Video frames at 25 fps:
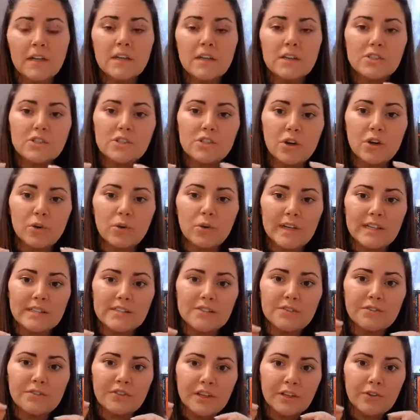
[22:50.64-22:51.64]
So
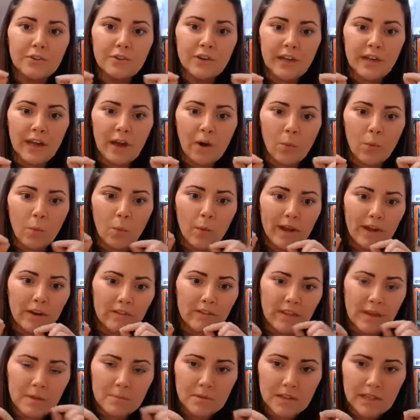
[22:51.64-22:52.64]
it's figuring out where
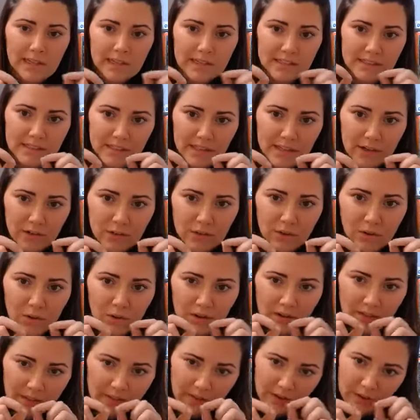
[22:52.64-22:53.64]
they place their
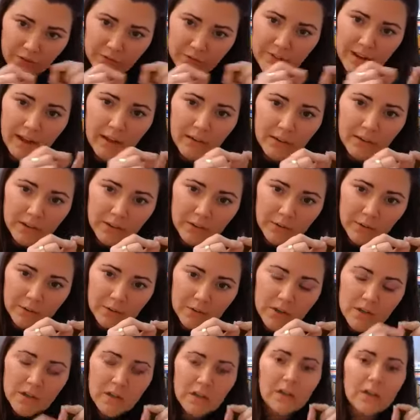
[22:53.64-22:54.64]
goal and their value.
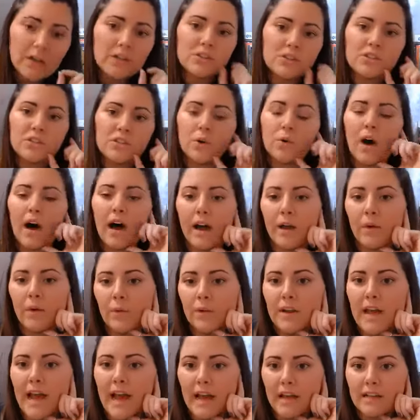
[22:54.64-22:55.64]
So I
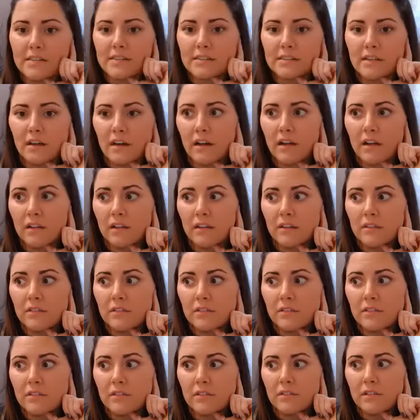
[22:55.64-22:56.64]
would ask a,
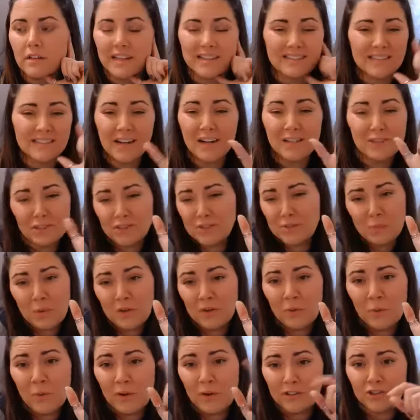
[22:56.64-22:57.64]
it's not just
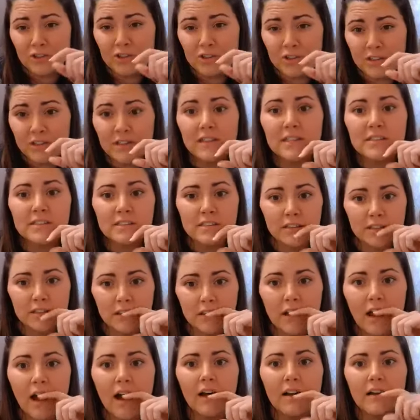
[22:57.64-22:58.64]
one question it's a
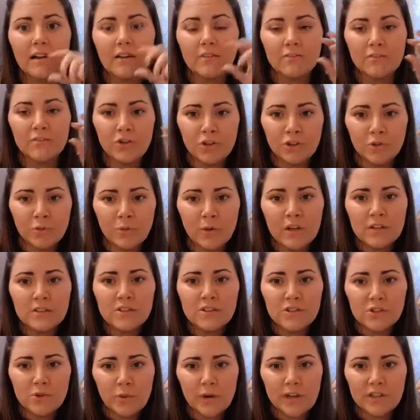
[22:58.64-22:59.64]
lot of
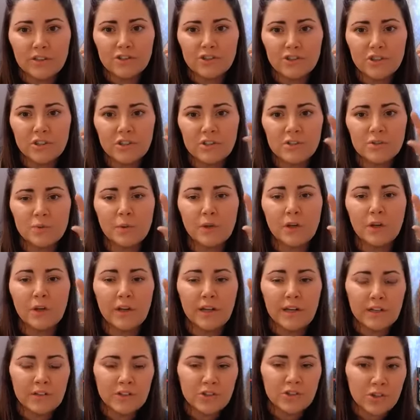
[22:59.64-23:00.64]
nuanced questions where you're
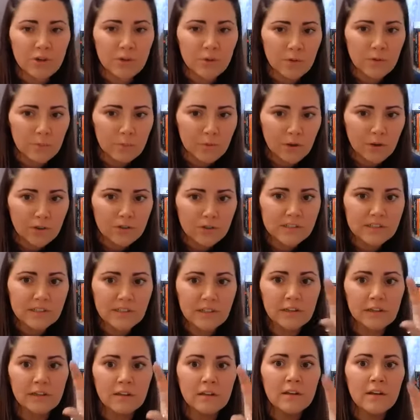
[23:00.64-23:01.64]
getting to know the
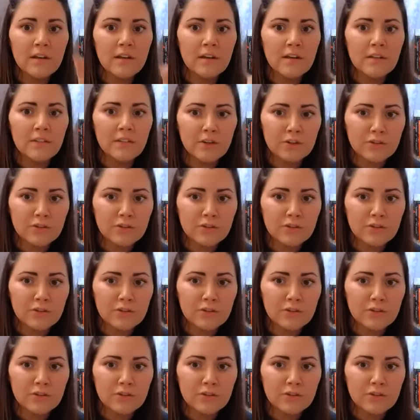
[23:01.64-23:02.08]
person their